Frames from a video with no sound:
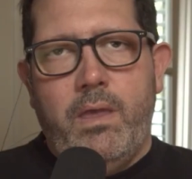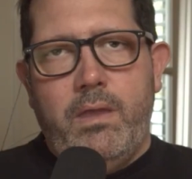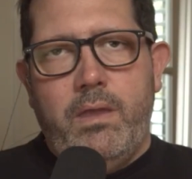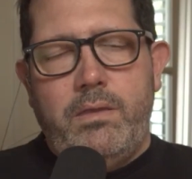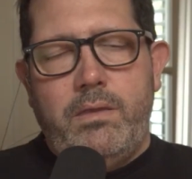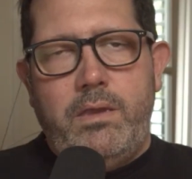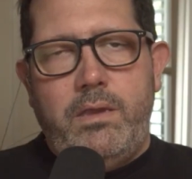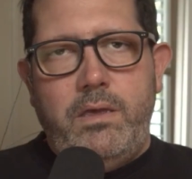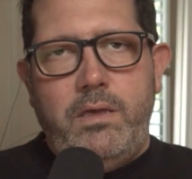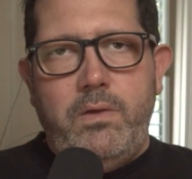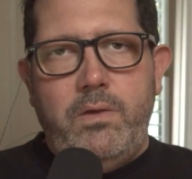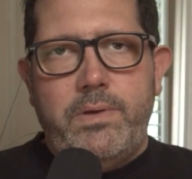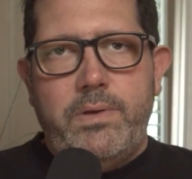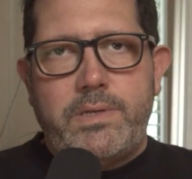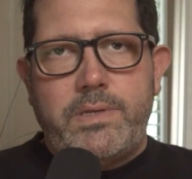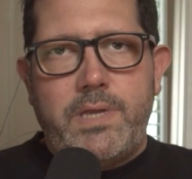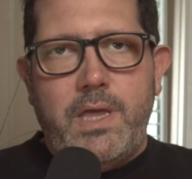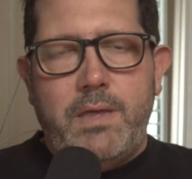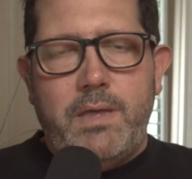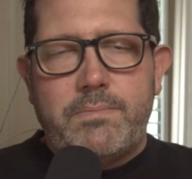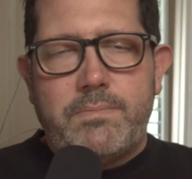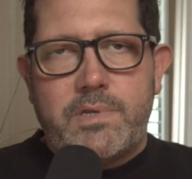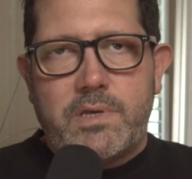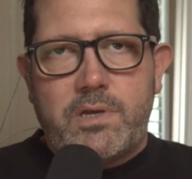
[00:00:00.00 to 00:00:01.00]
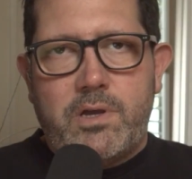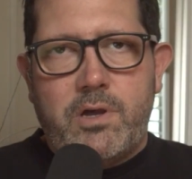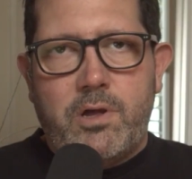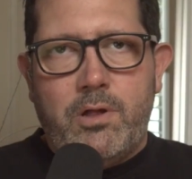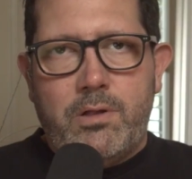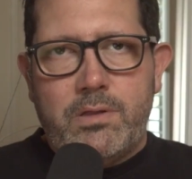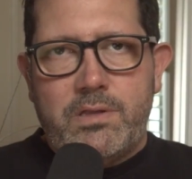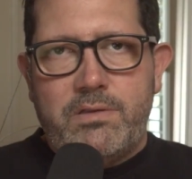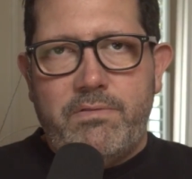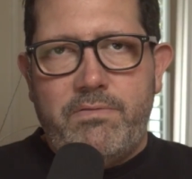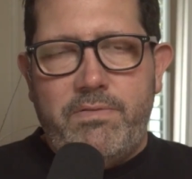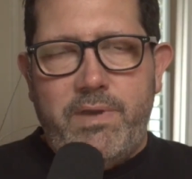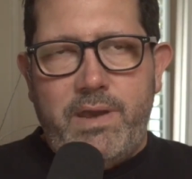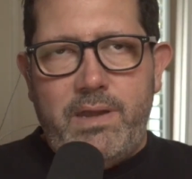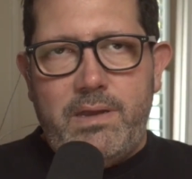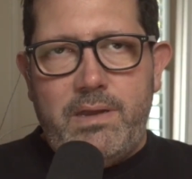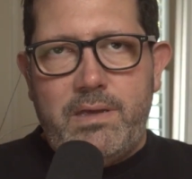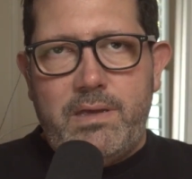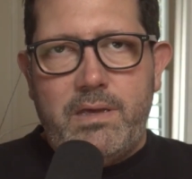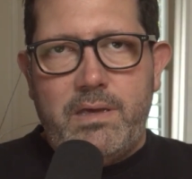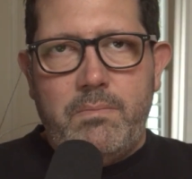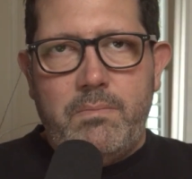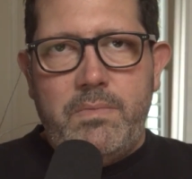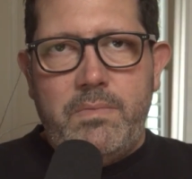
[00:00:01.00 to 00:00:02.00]
Do you attempt to
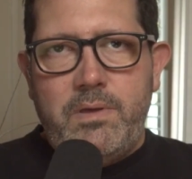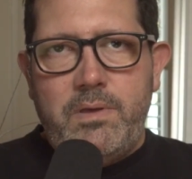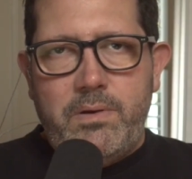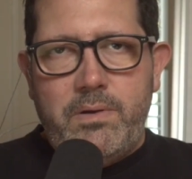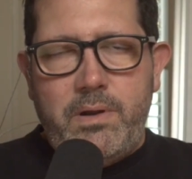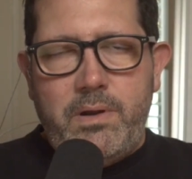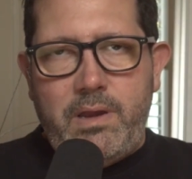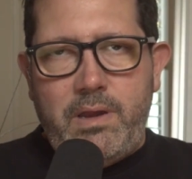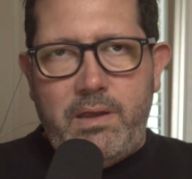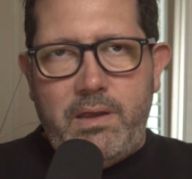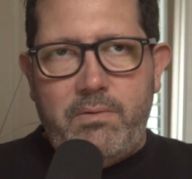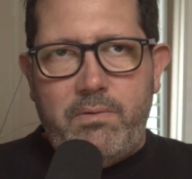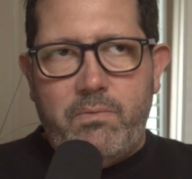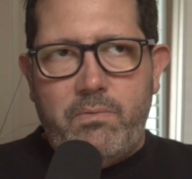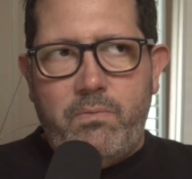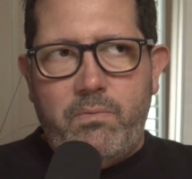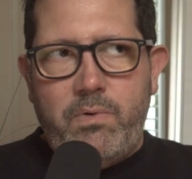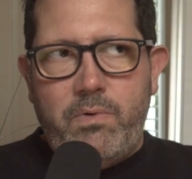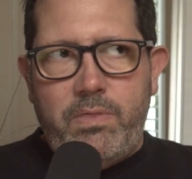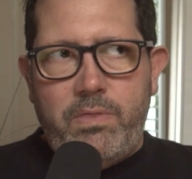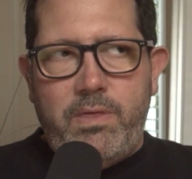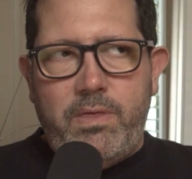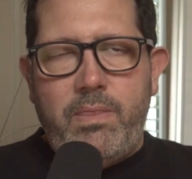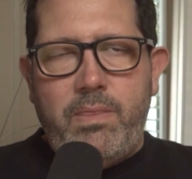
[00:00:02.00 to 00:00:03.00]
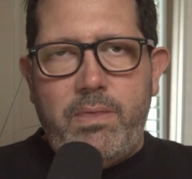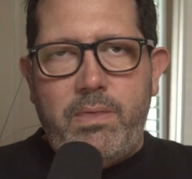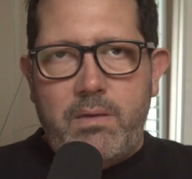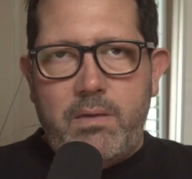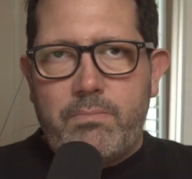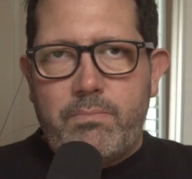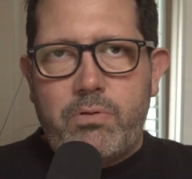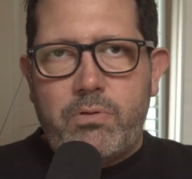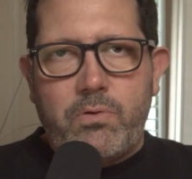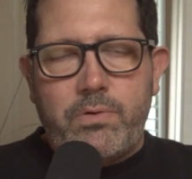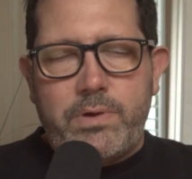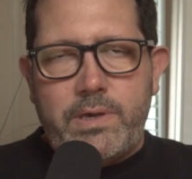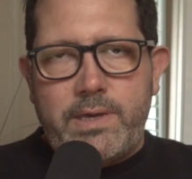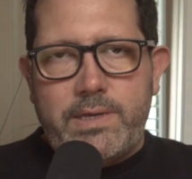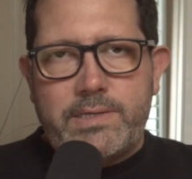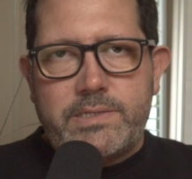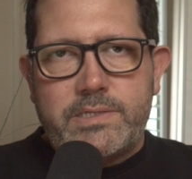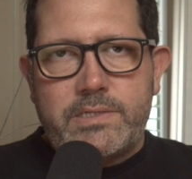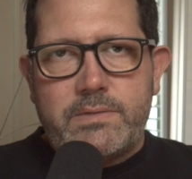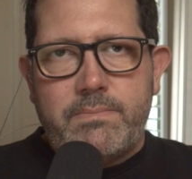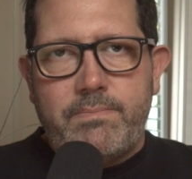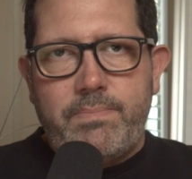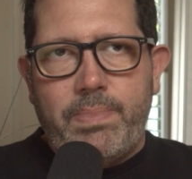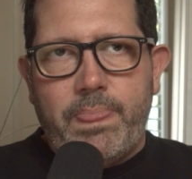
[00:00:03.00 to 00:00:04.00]
cultivate community within the
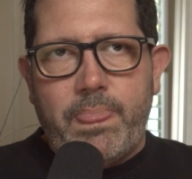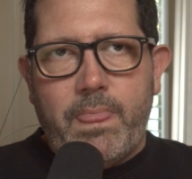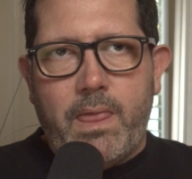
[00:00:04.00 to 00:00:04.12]
employees?